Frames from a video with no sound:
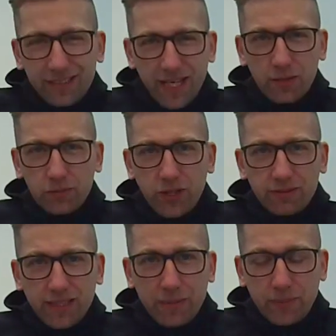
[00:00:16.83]
Yo,
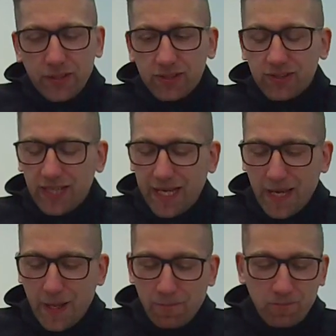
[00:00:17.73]
Jovial campers,
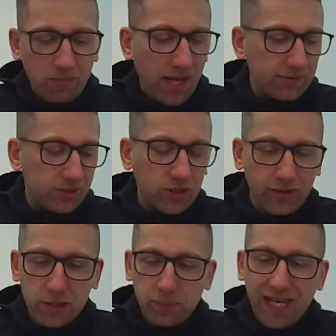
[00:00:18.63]

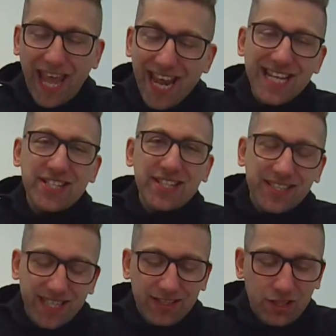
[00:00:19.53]
sorry it's been ages
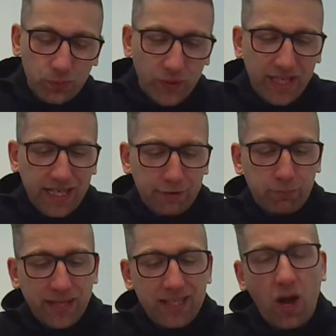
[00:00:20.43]
since we
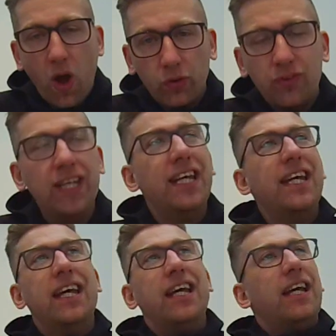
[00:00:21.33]
have been on.
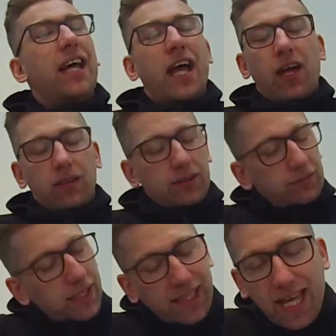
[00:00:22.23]

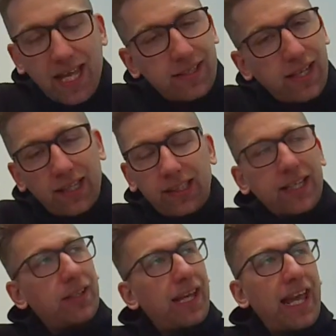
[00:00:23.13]
Again,
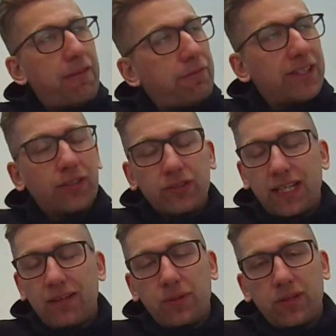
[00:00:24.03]
like every single
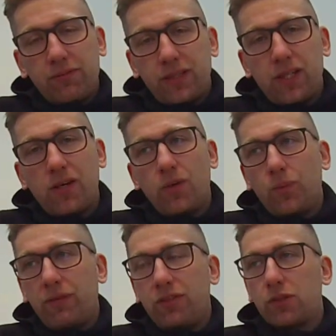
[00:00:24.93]
time we do a video,
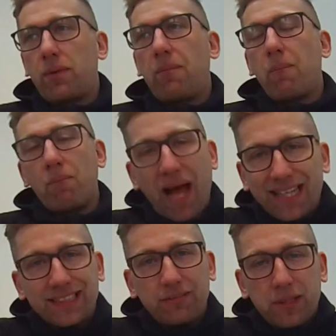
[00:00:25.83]
we've just been
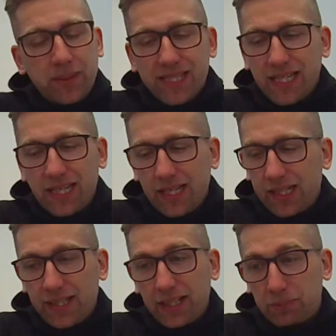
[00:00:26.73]
massively busy,
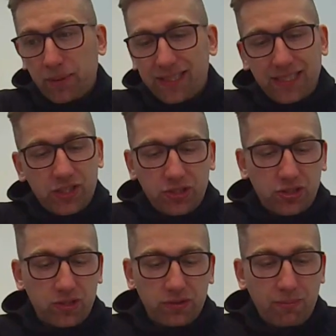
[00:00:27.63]
and that's basically
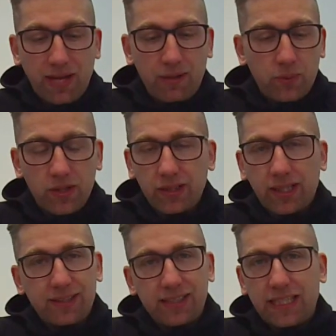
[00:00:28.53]
just due to my work
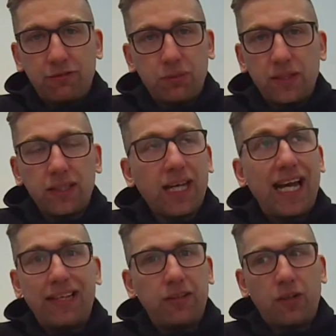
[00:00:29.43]
and Steve's work,
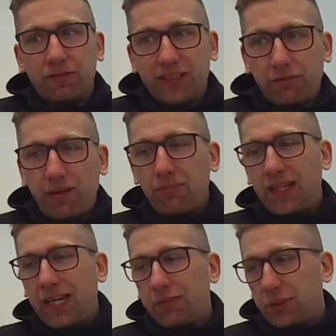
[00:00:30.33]
and obviously
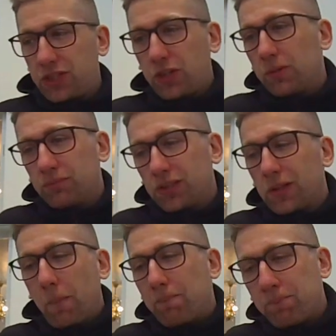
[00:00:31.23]
family life, which comes
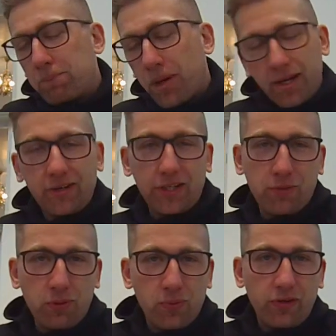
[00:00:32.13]
priority
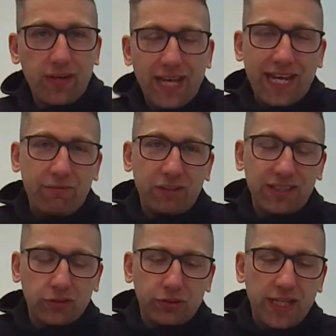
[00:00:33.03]
number one every
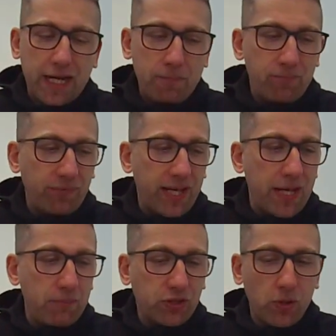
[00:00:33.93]
single time.
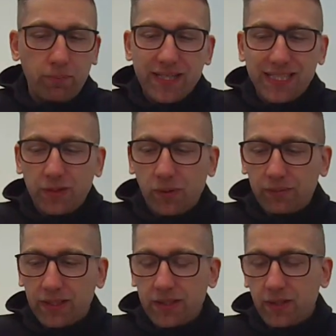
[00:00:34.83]
So basically what
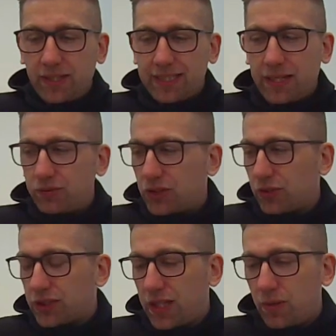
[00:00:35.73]
I'm going to do is now
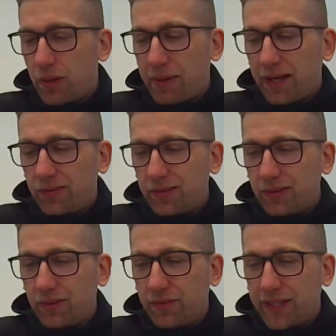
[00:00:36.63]
talk to you about
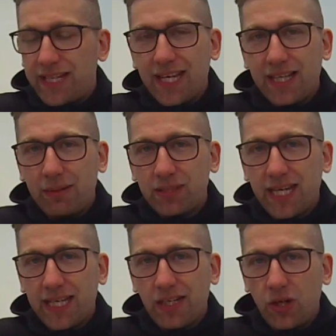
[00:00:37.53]
the gear that I'm
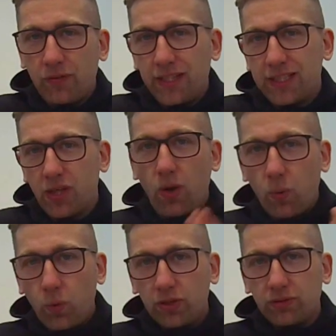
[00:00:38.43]
taking on this
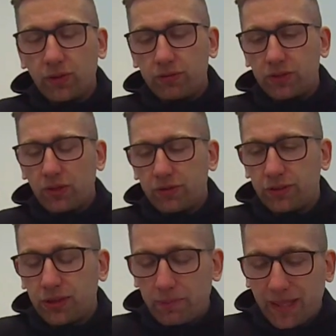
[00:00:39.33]
waterfall
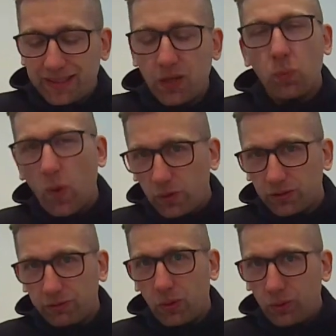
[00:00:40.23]
photography trip. I say
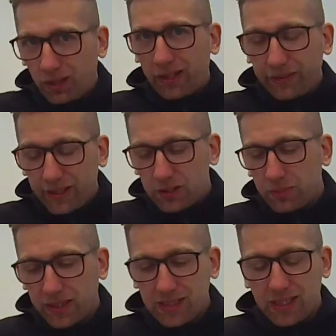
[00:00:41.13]
waterfall like this
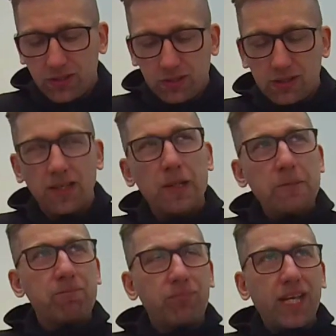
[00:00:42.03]
because it's
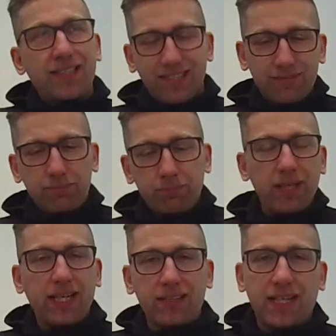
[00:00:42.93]
a
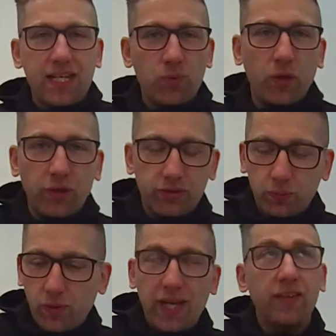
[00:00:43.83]
bit of cascading water
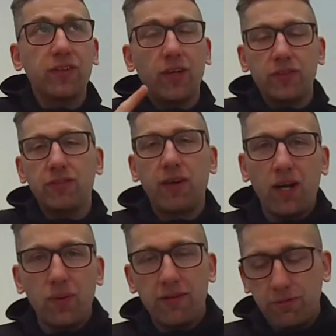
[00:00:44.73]
somewhere that's not too
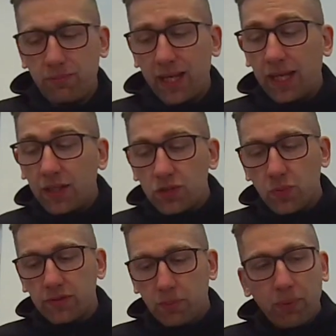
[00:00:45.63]
far away from me, and I just
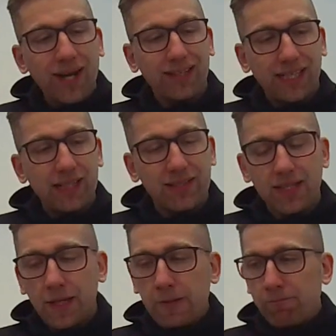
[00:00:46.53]
want to practice